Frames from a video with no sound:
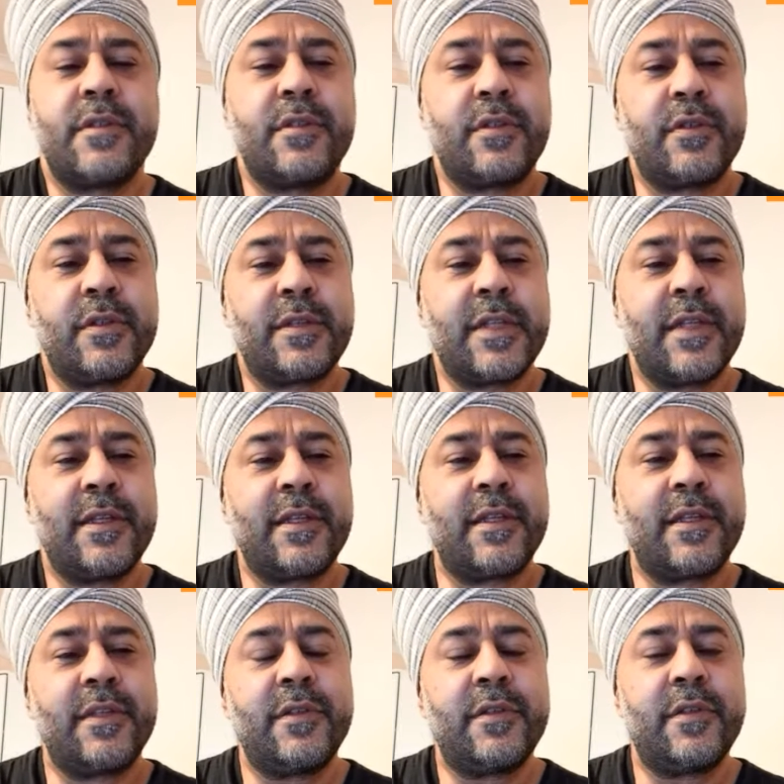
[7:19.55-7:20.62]
you could
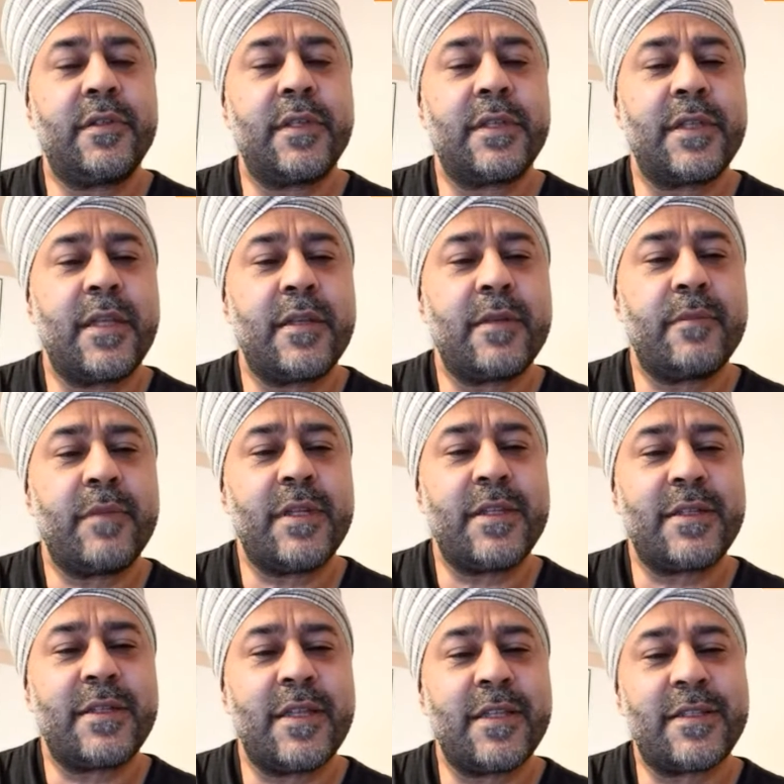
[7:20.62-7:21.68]
technically do the
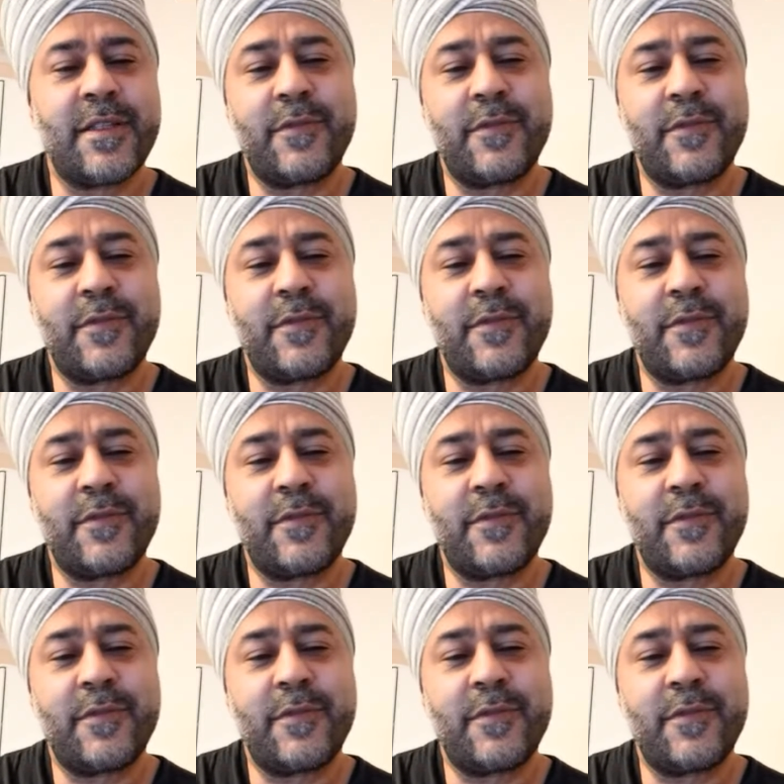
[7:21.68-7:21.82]
10-minute test